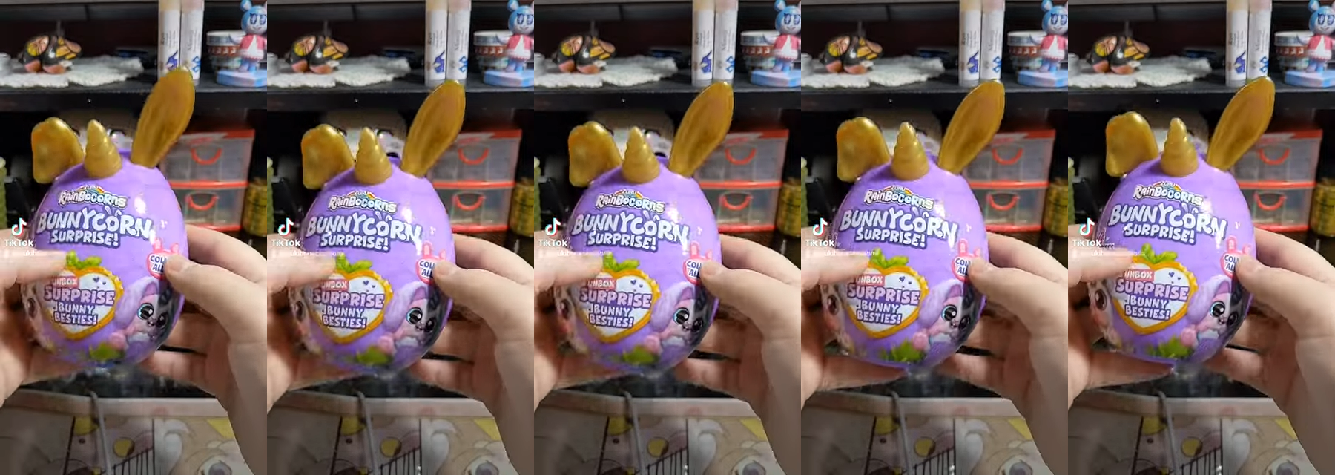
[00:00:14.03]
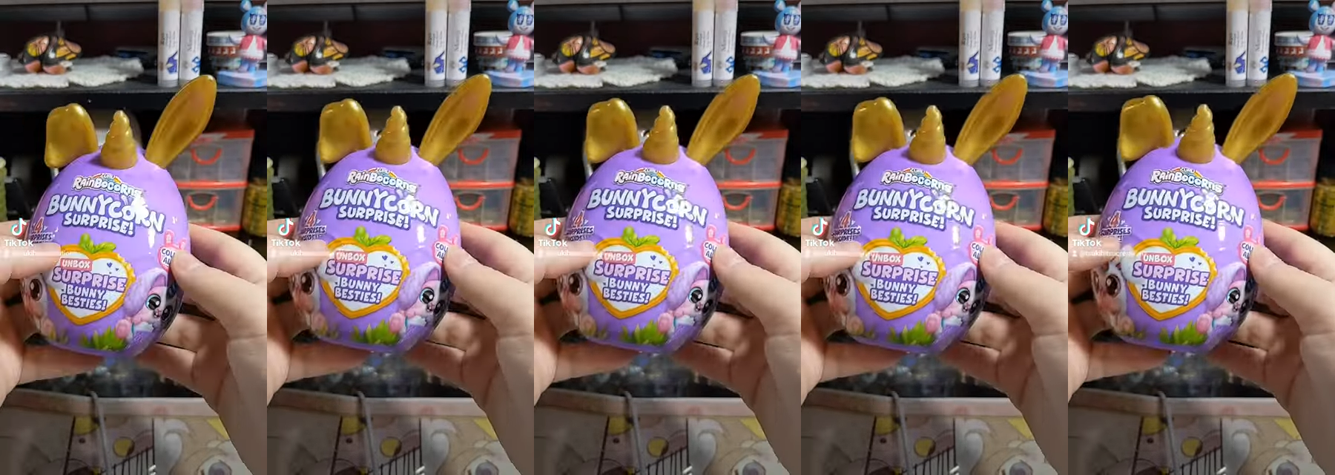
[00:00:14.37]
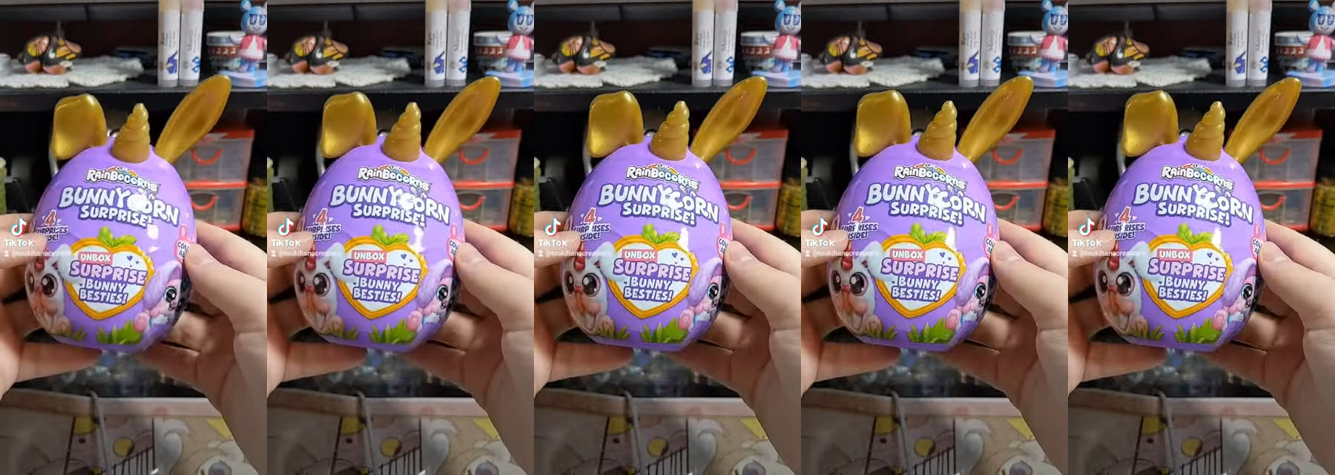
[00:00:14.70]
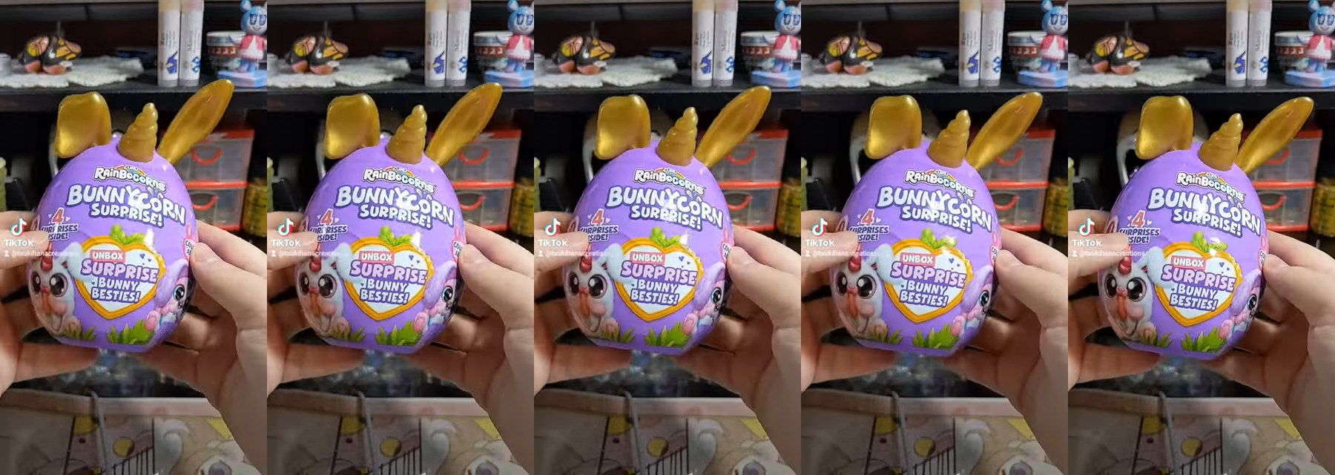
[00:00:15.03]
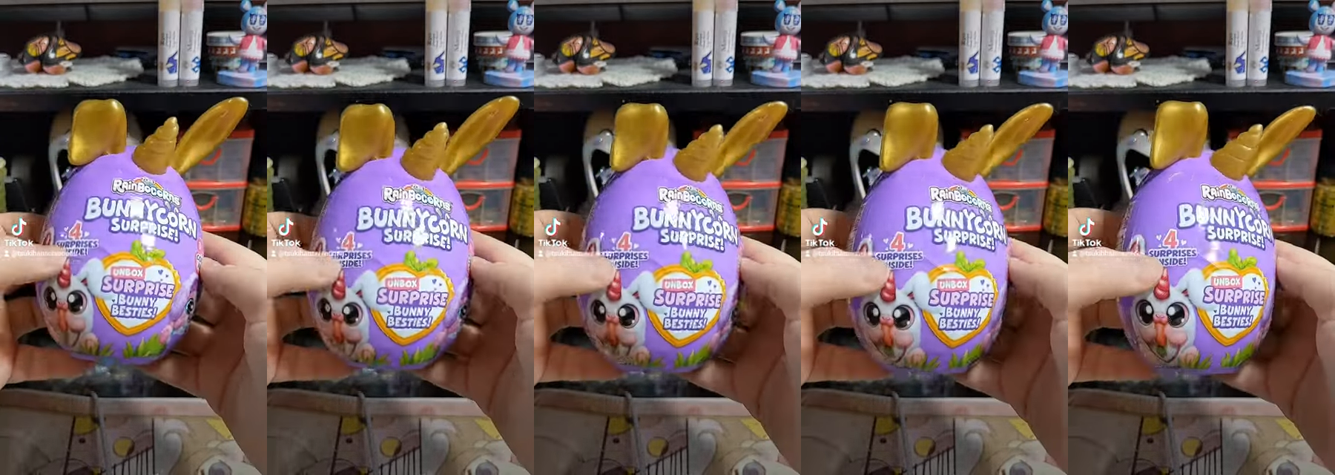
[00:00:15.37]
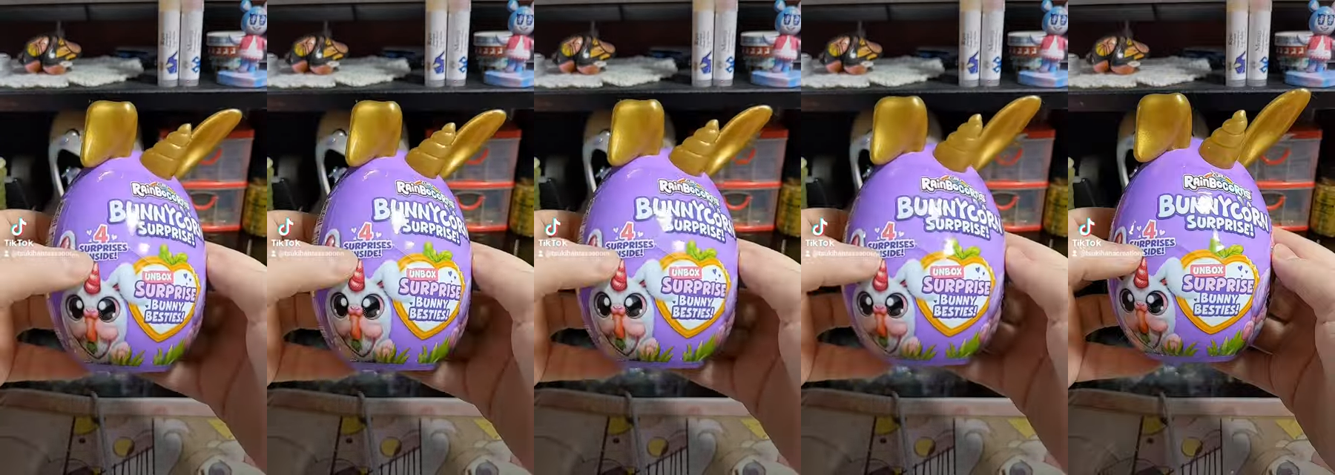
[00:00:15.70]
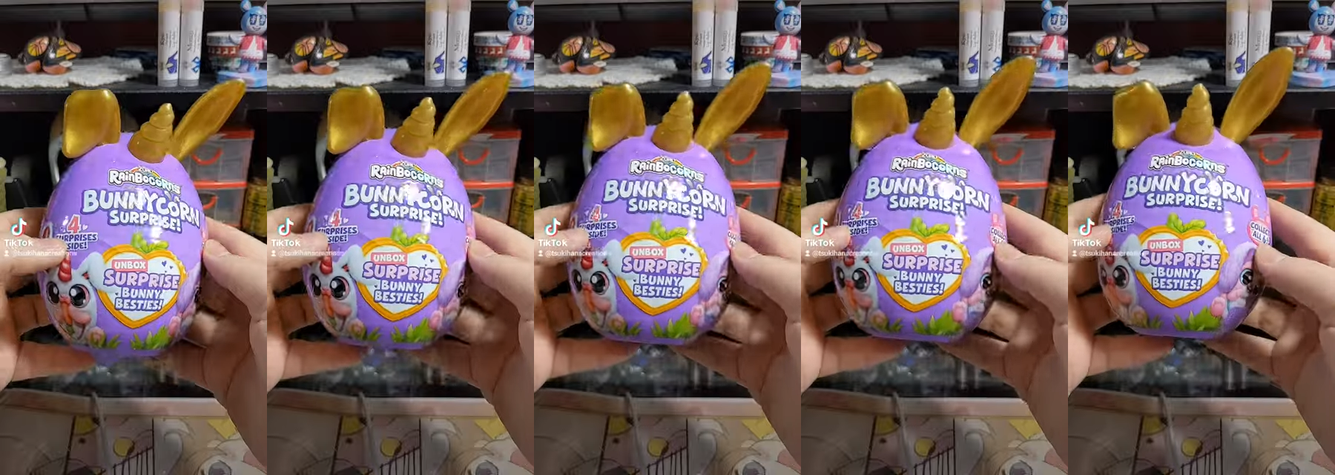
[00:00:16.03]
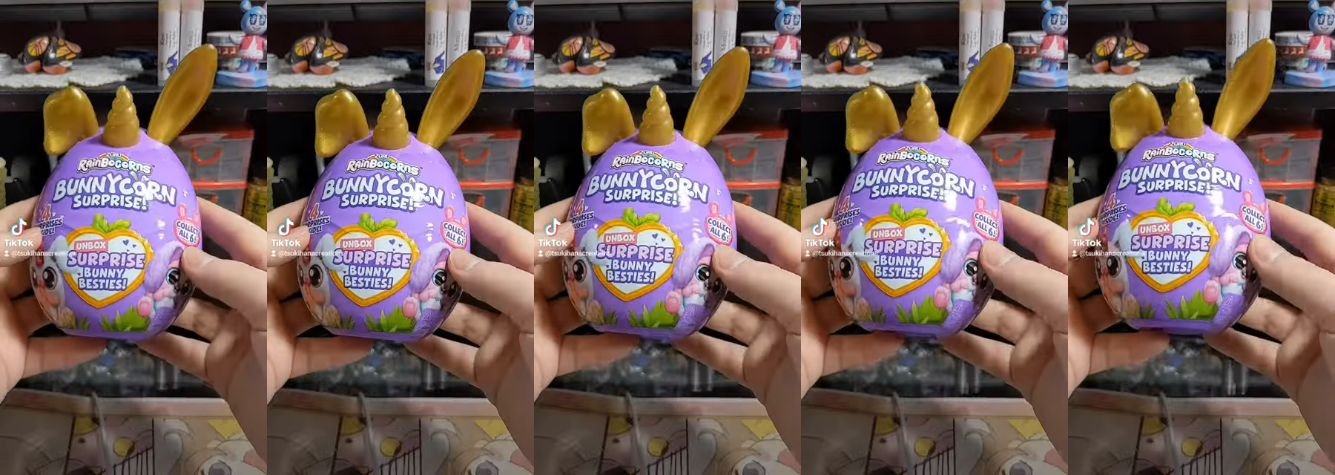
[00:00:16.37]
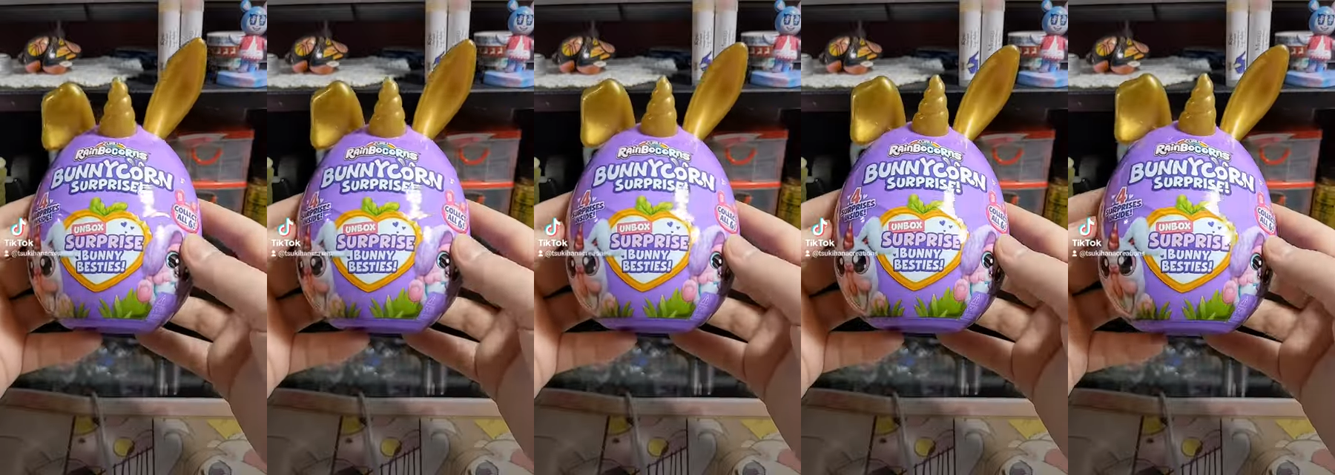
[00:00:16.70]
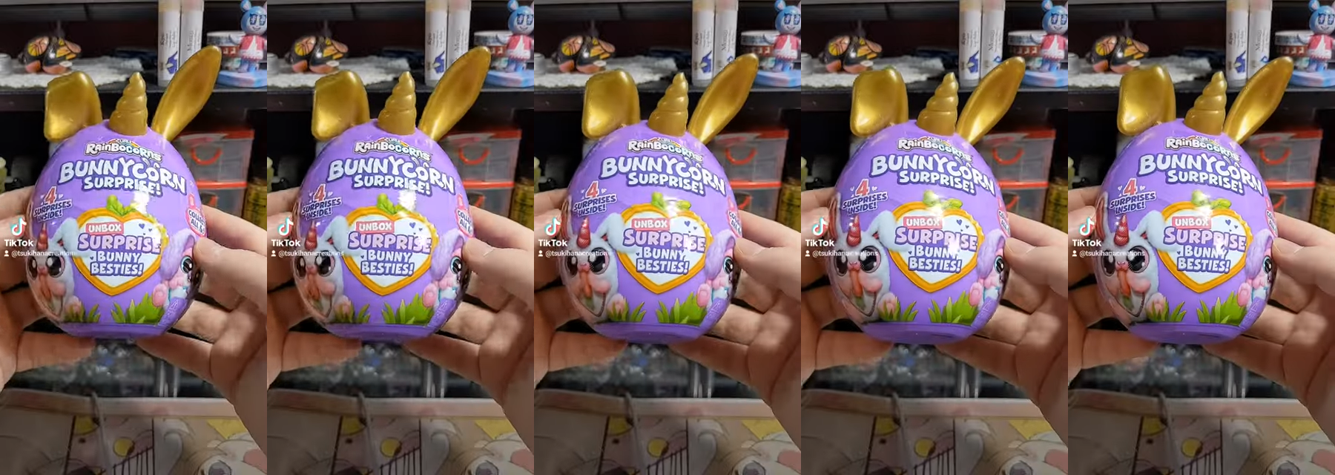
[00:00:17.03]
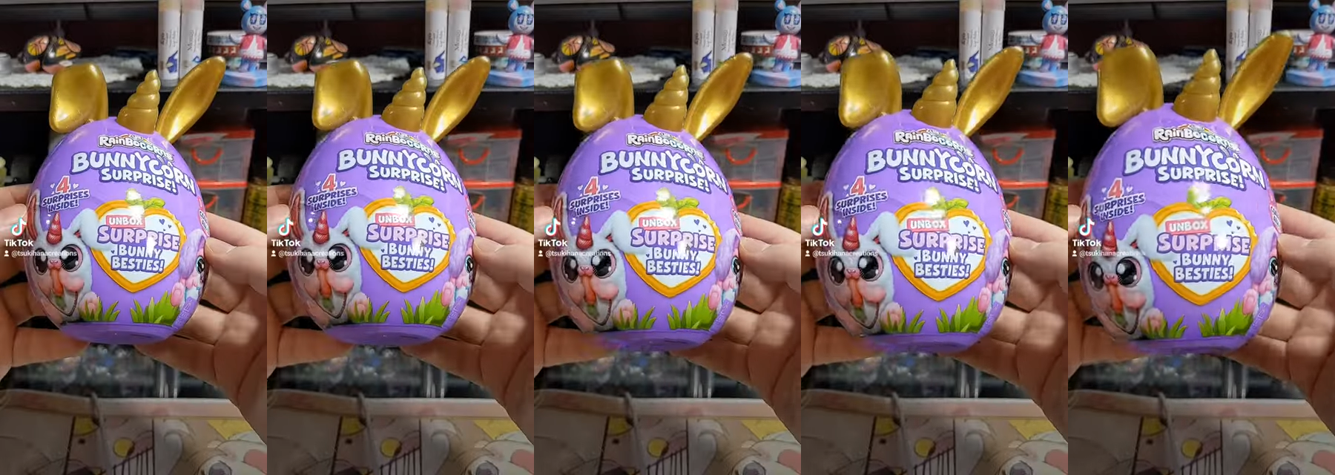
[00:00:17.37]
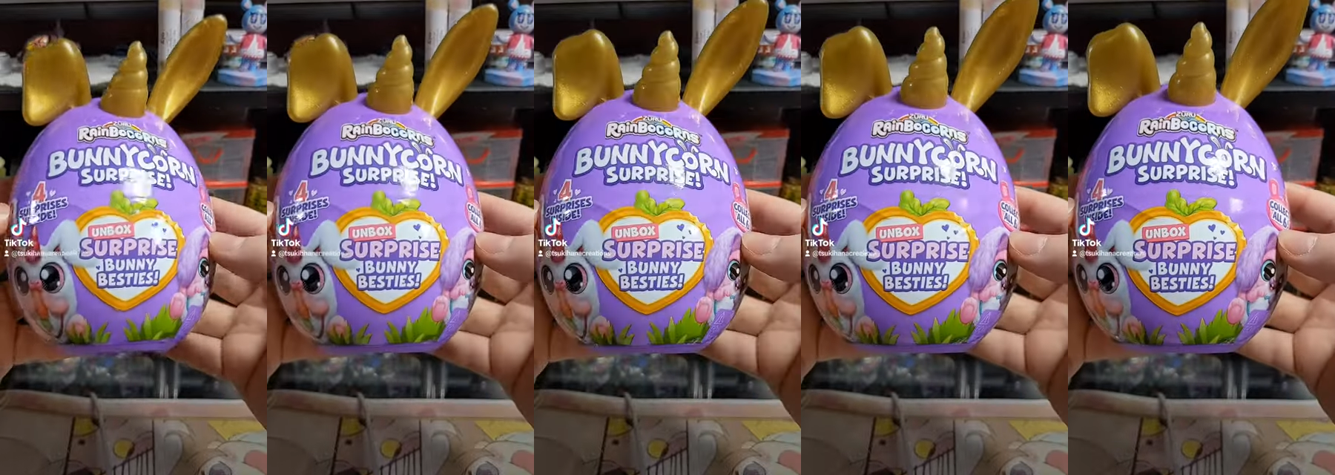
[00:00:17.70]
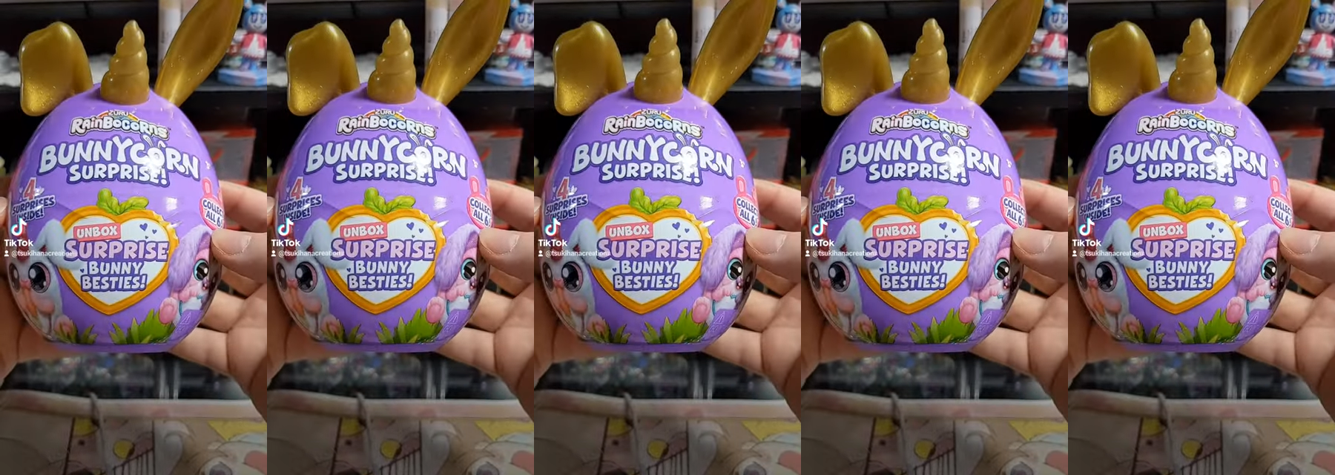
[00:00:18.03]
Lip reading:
(no speaker visible)